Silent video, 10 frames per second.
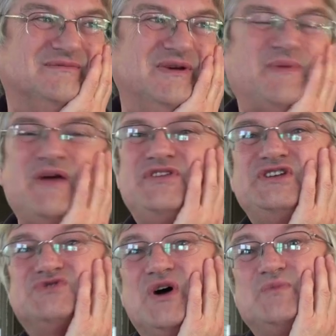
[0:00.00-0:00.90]
we both
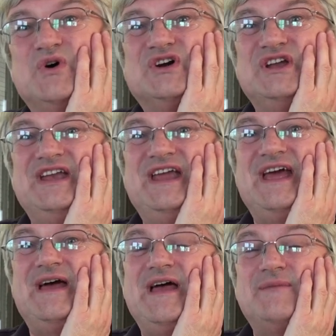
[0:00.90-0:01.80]
enjoyed working in
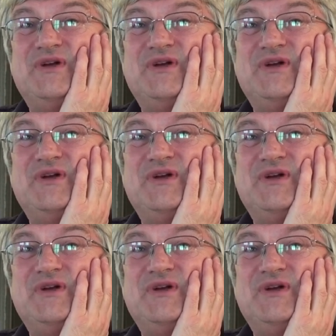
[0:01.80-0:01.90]
here,